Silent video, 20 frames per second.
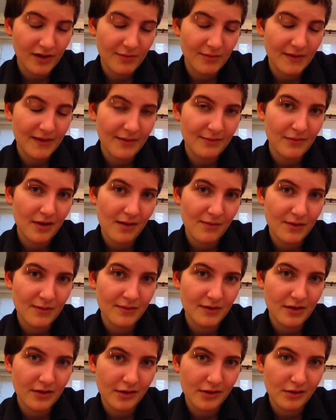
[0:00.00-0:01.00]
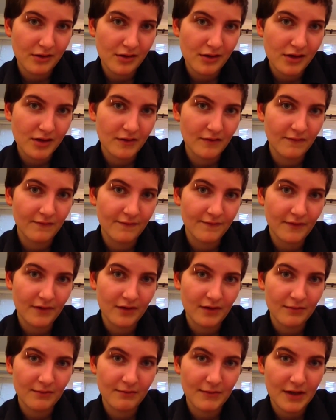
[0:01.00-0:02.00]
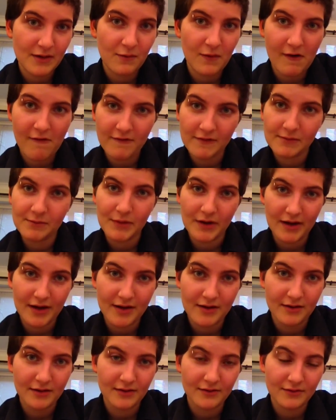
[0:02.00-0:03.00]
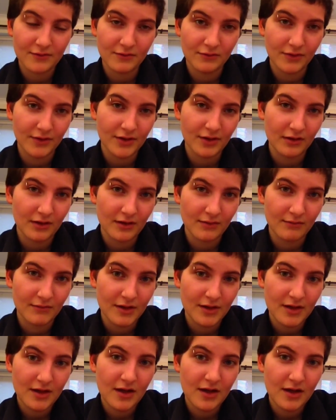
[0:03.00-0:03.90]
I mean, that may be because of me wearing a binder all the time,